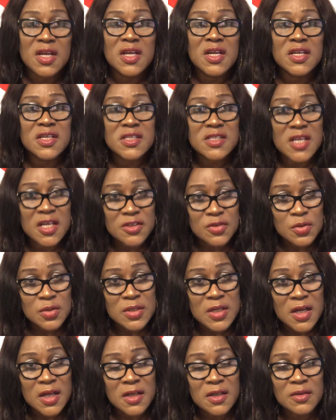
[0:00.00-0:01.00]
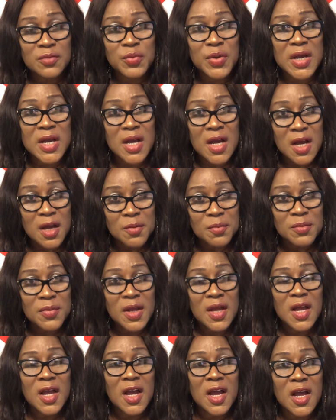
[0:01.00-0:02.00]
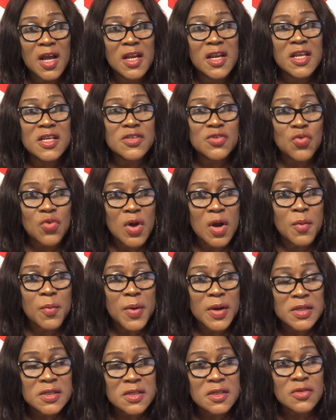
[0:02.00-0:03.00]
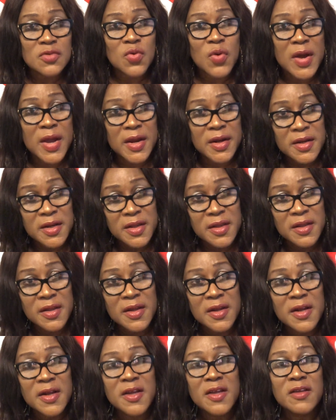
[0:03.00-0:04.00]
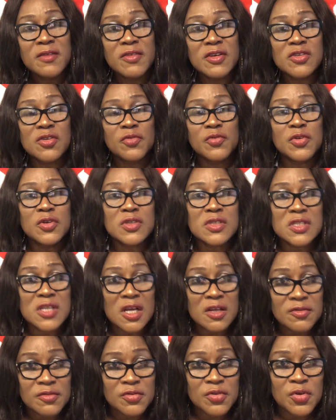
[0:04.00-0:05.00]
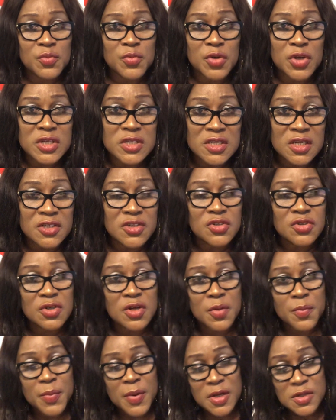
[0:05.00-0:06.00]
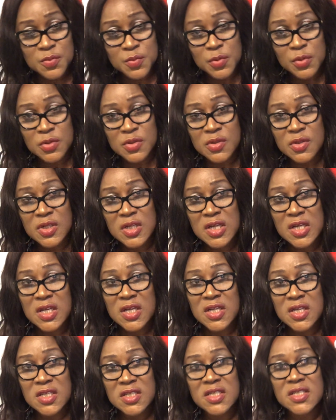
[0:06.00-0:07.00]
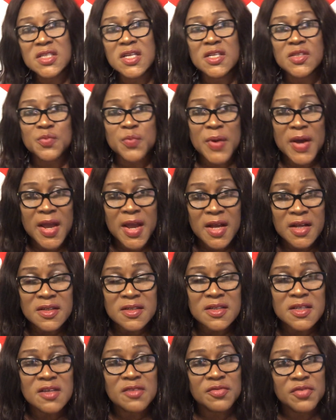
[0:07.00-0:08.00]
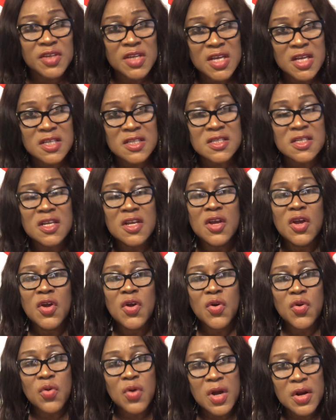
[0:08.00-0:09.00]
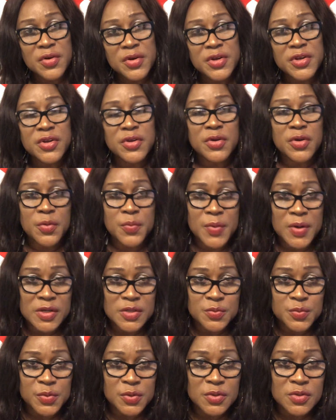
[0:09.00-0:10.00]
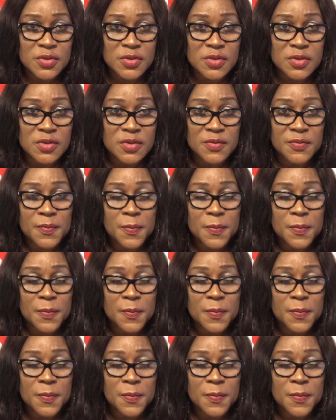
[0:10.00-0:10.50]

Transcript: Settle down, be calm, and let's go about it quietly. First of all, start from your international passport. Is it expired? If yes, go and renew your passports.